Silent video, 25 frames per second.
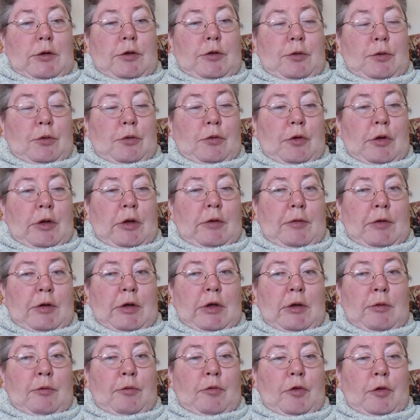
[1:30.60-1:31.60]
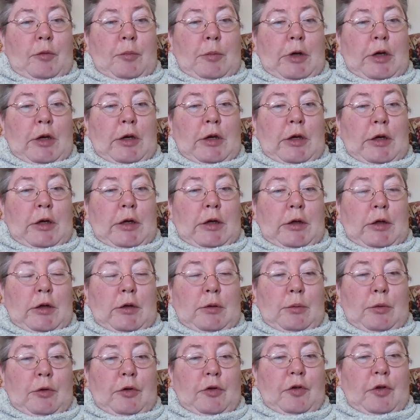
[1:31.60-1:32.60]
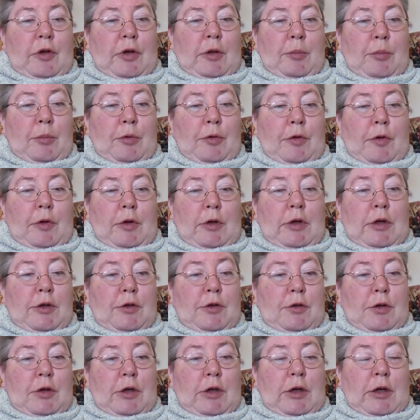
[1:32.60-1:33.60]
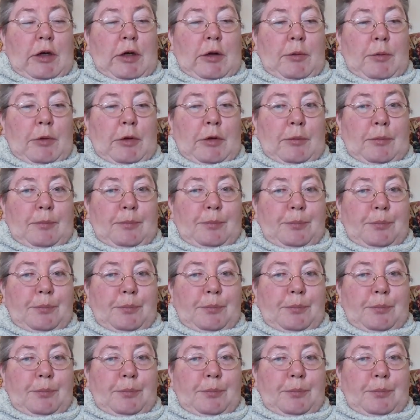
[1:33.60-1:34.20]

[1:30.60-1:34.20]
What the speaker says: to a raving nymphomaniac who would sleep with literally anyone.